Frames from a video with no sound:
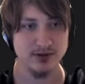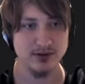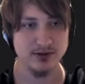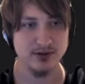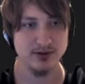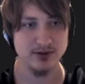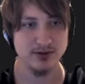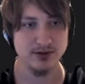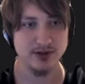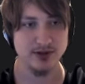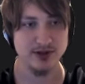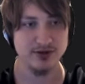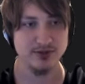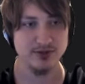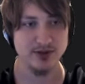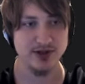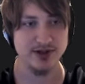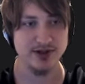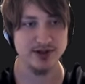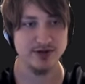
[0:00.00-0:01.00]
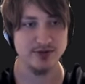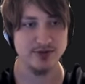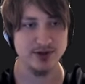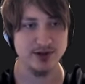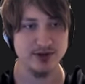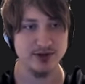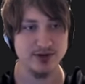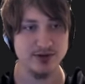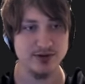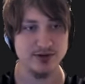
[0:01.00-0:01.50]
So let's run this
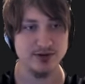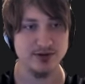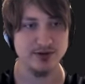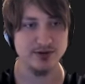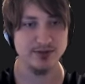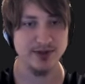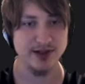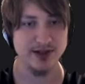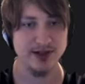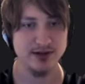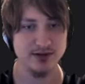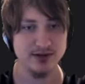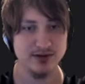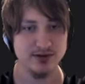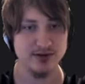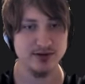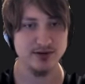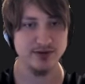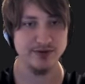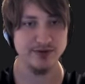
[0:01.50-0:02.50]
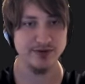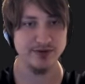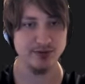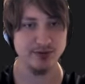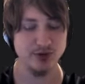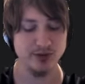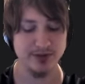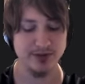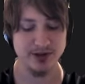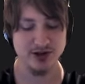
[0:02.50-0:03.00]
Rails new command, Groovy
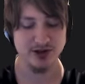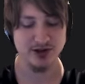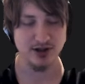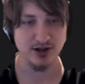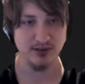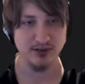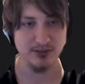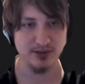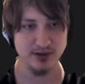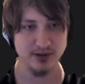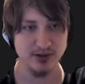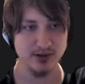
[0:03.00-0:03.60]
Ruby Shop.